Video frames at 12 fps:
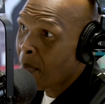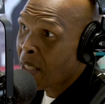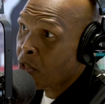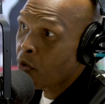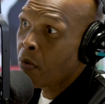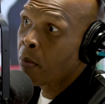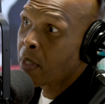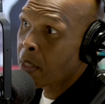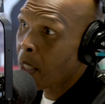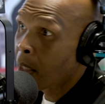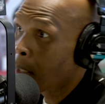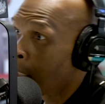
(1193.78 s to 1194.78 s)
I make sure it
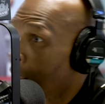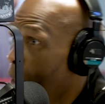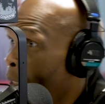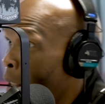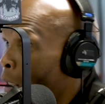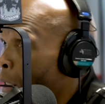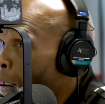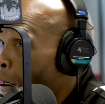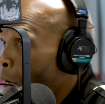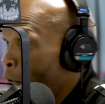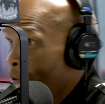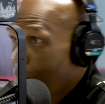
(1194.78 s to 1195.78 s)
wasn't like that.
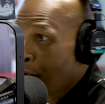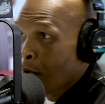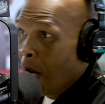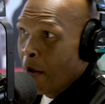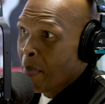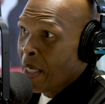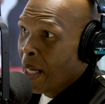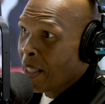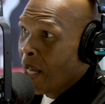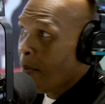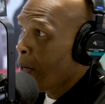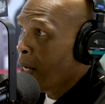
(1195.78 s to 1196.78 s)
If you got me
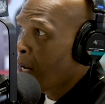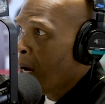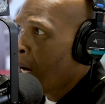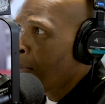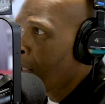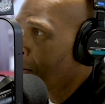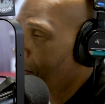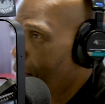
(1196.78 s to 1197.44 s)
like that, I'd be like, nah, I'm not.